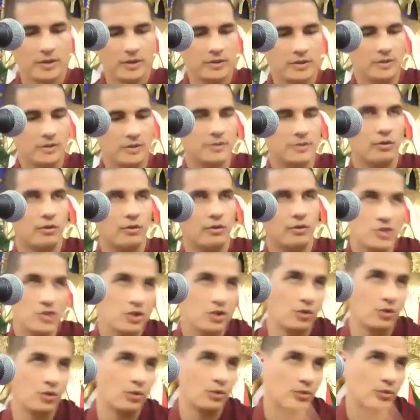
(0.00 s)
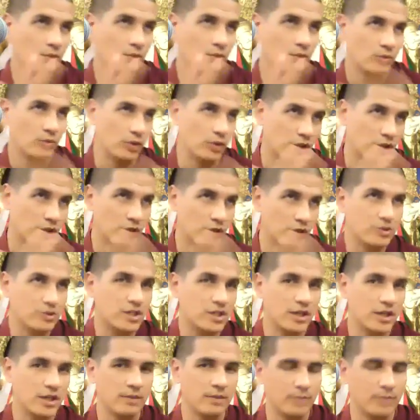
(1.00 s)
also were close to
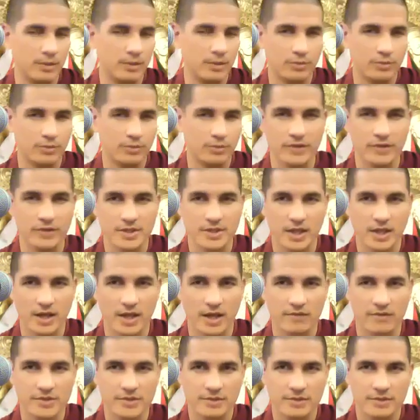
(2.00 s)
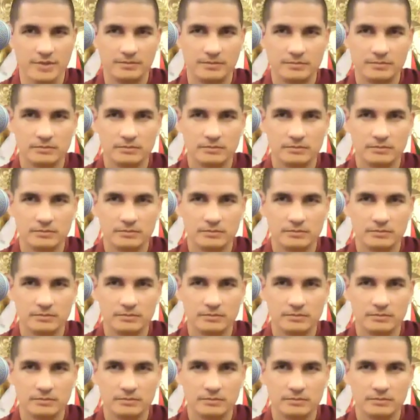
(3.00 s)
him in previous lives.